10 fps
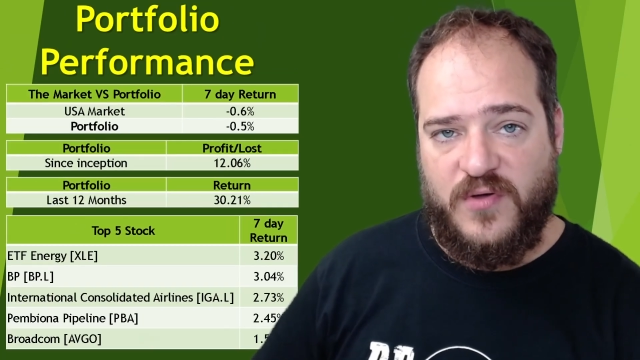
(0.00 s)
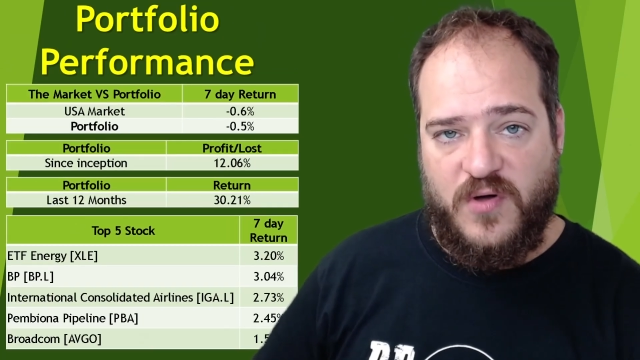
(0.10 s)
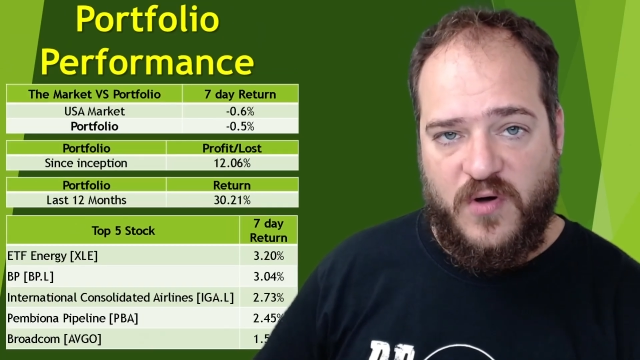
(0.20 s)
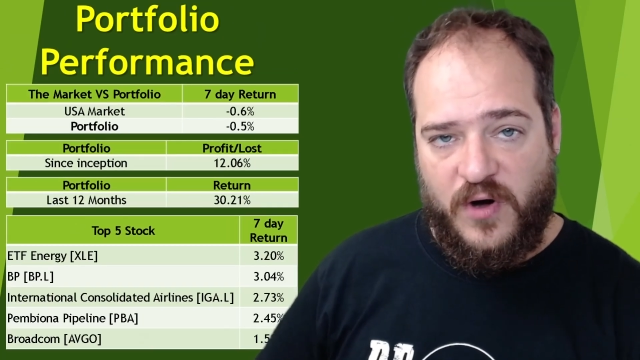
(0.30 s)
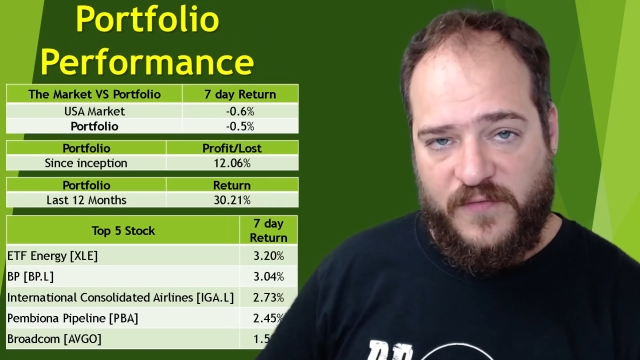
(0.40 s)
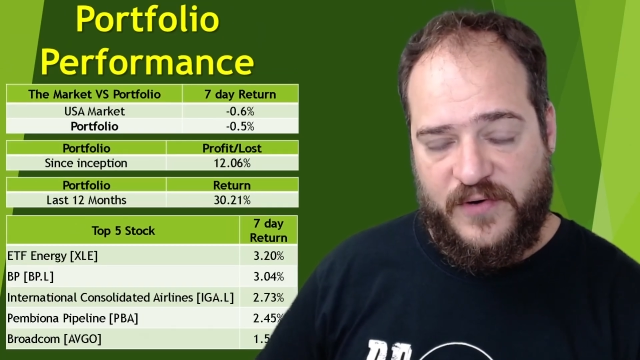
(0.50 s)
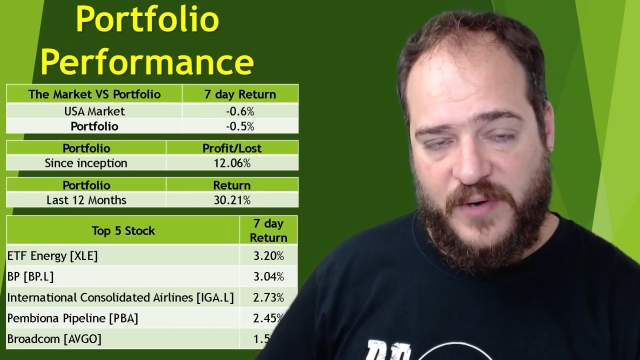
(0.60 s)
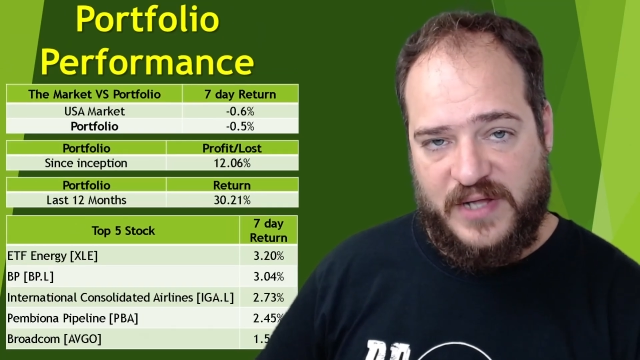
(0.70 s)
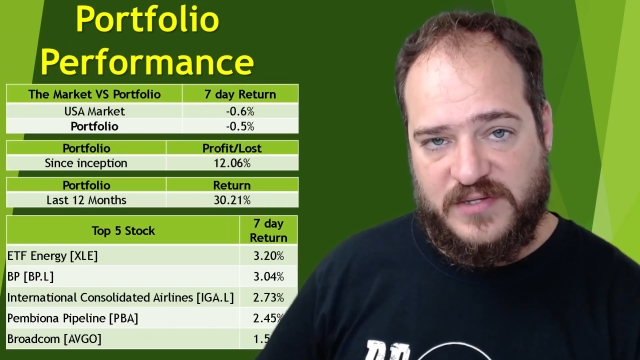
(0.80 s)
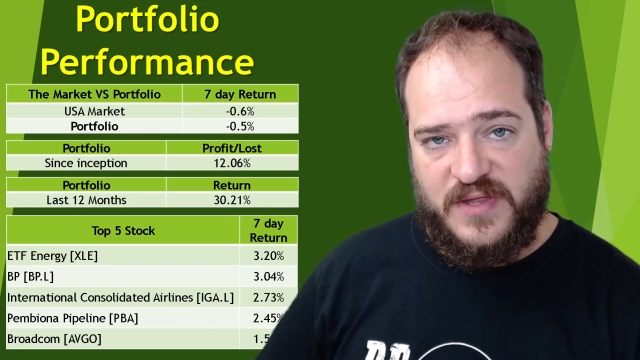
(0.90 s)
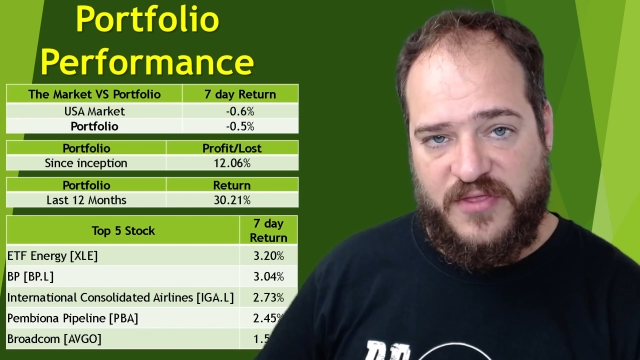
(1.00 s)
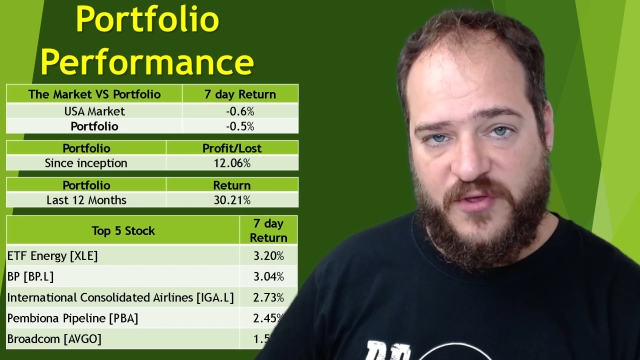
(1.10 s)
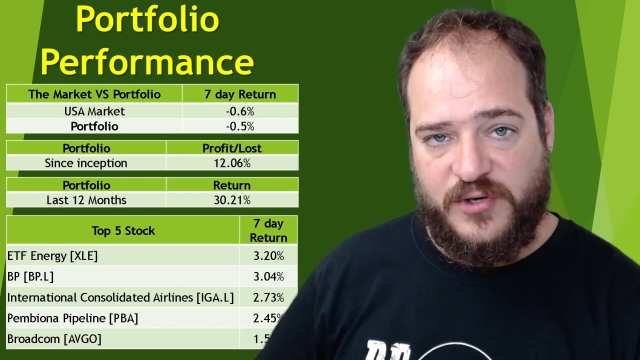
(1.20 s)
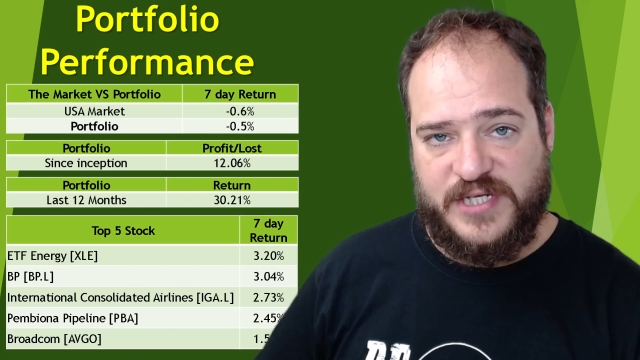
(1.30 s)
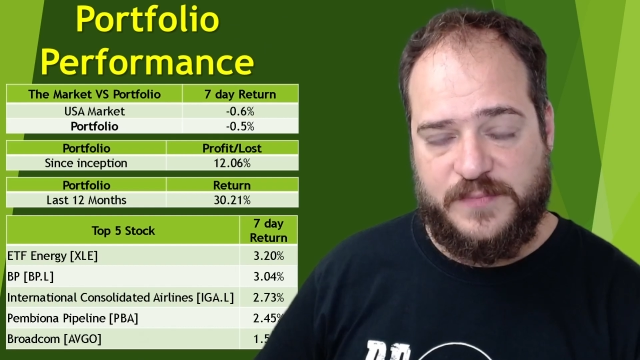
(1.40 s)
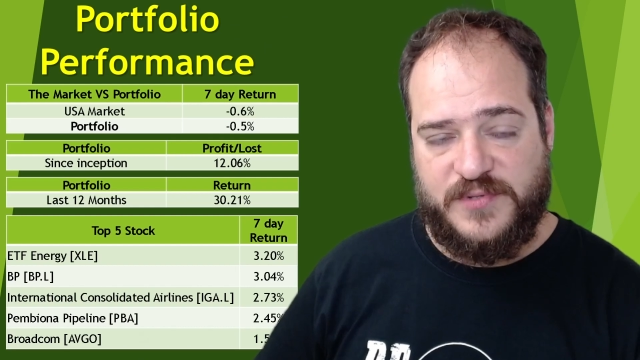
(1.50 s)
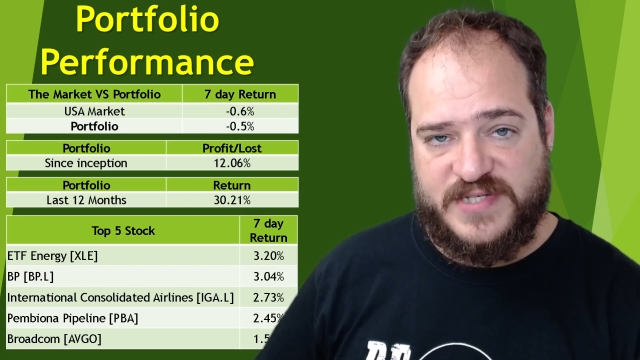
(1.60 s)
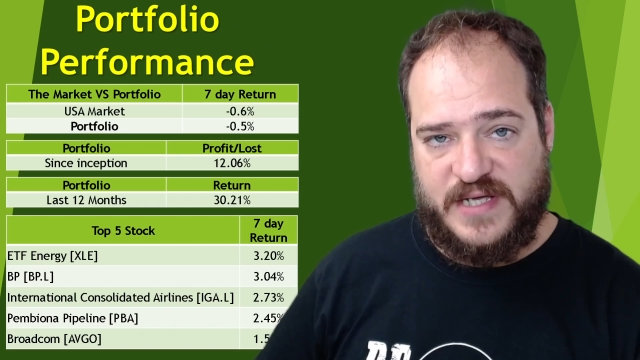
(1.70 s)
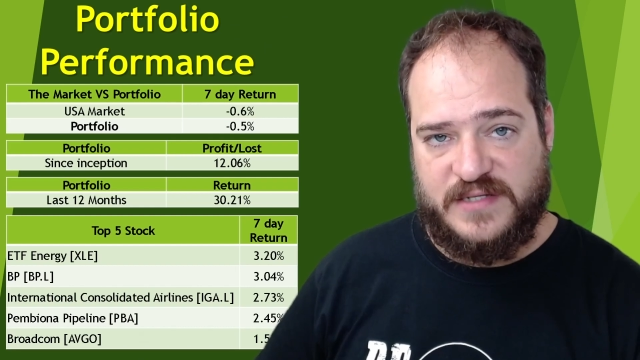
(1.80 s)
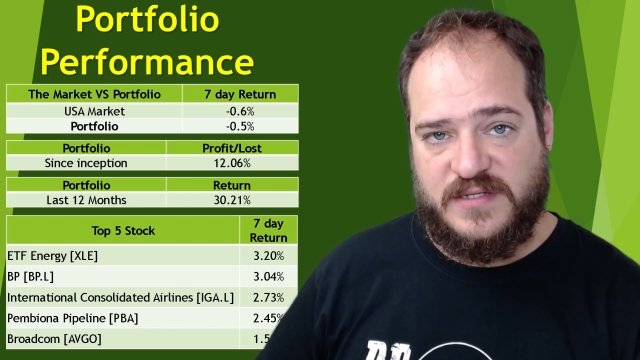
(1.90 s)
of around
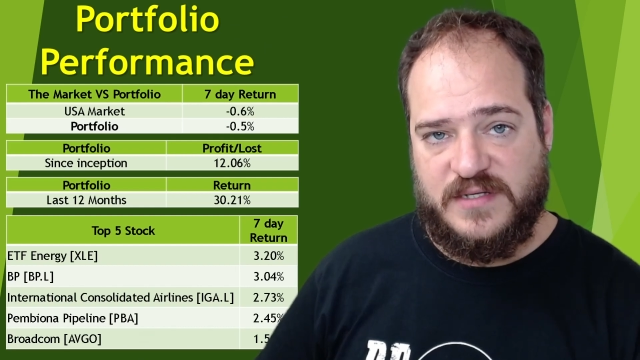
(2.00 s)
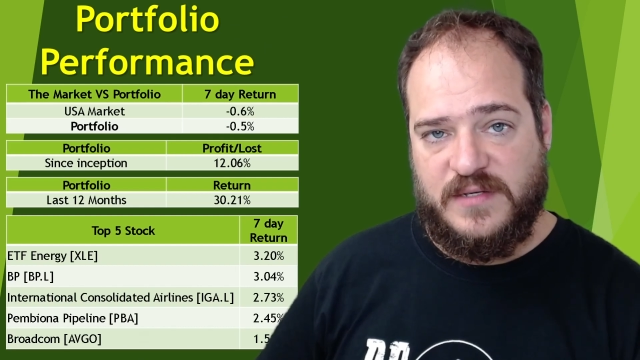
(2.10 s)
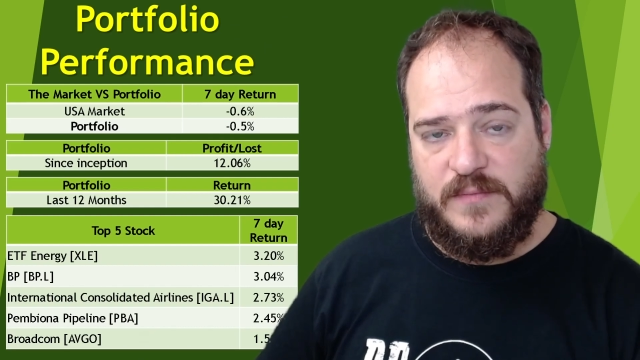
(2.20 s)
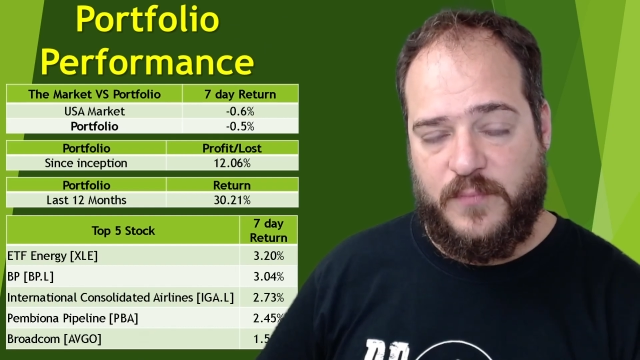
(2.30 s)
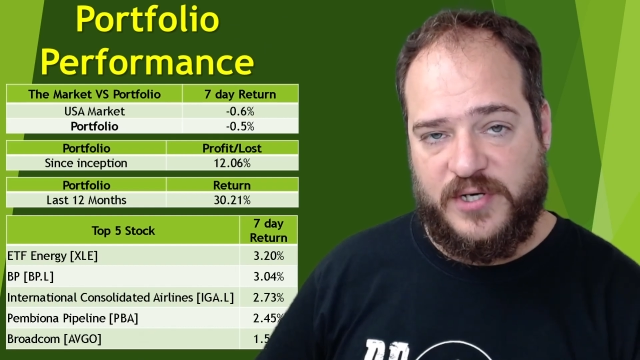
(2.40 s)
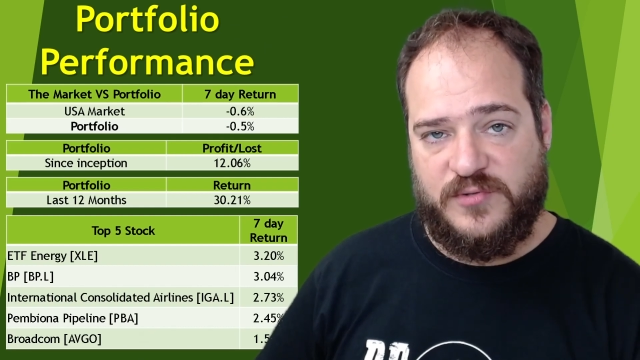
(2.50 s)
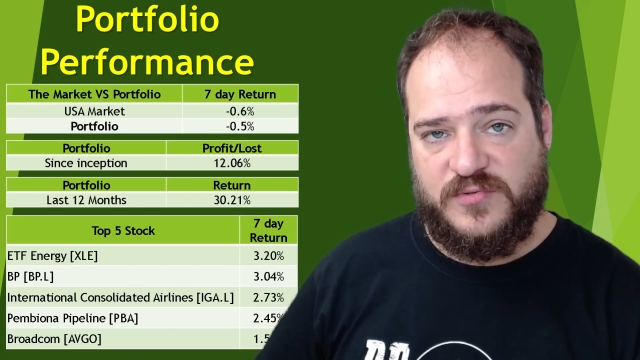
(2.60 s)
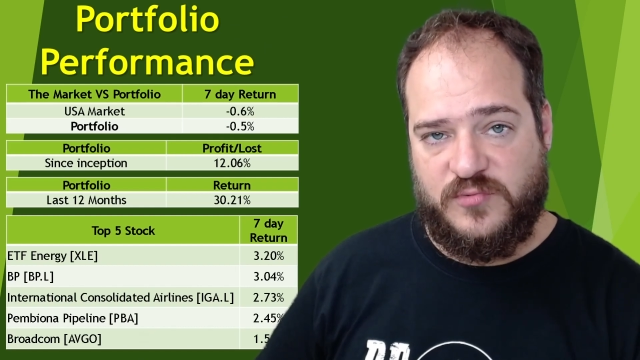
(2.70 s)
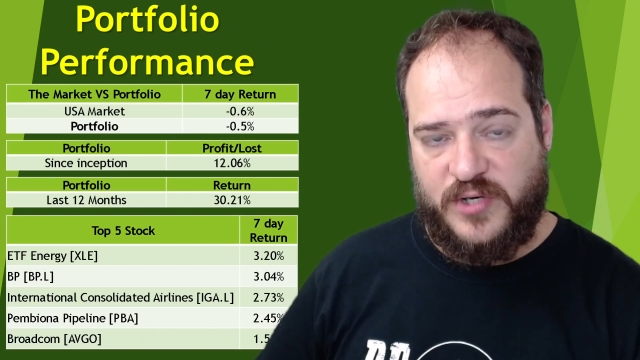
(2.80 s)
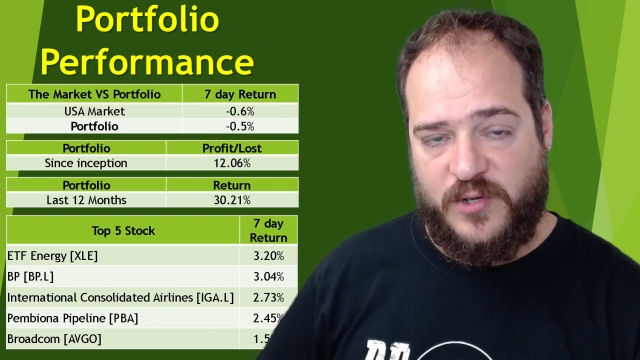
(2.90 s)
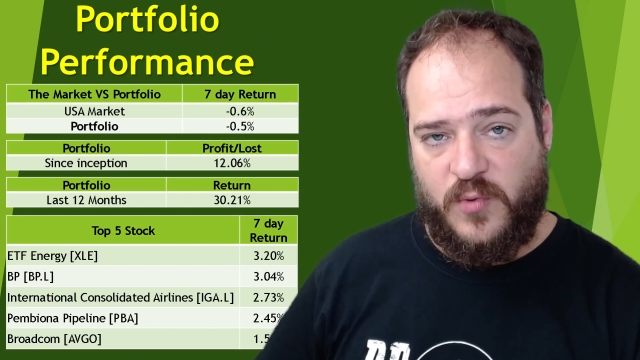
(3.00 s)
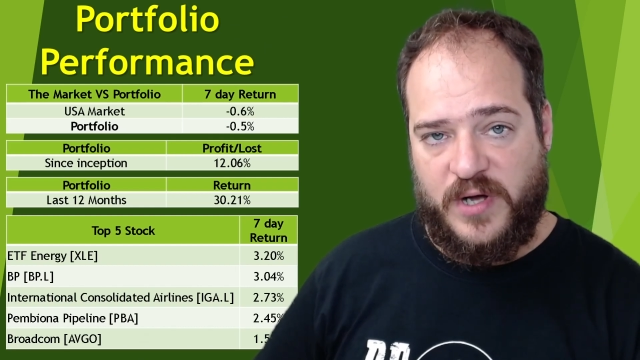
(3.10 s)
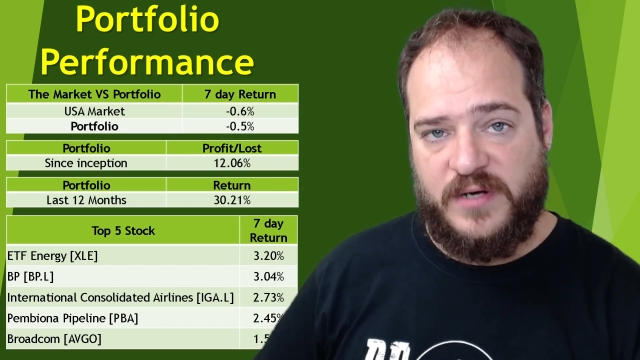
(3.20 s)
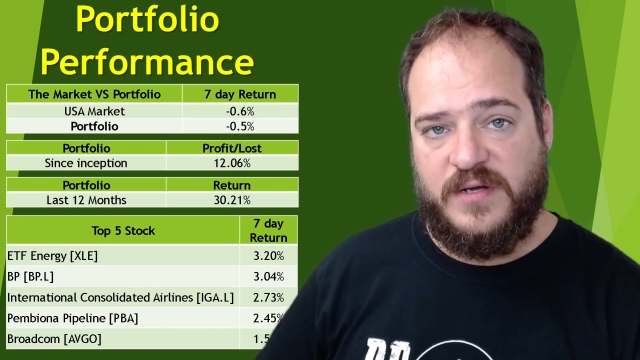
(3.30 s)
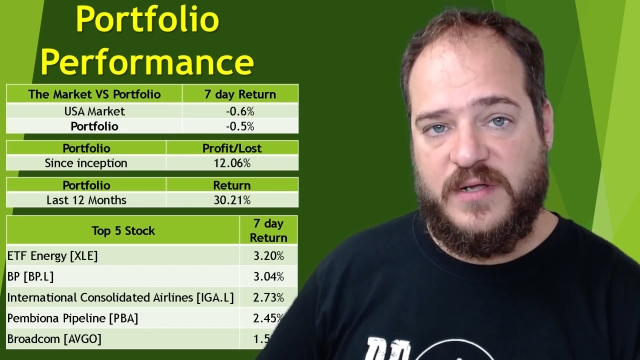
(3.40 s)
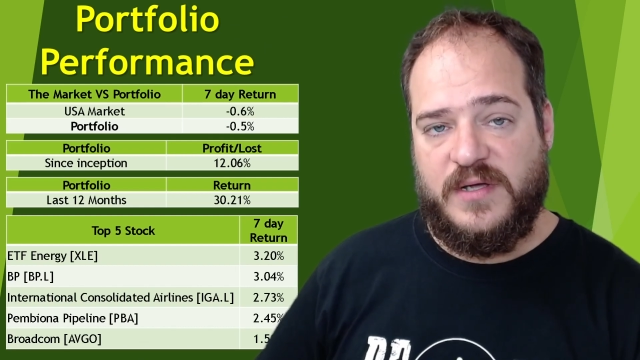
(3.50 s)
30.21%,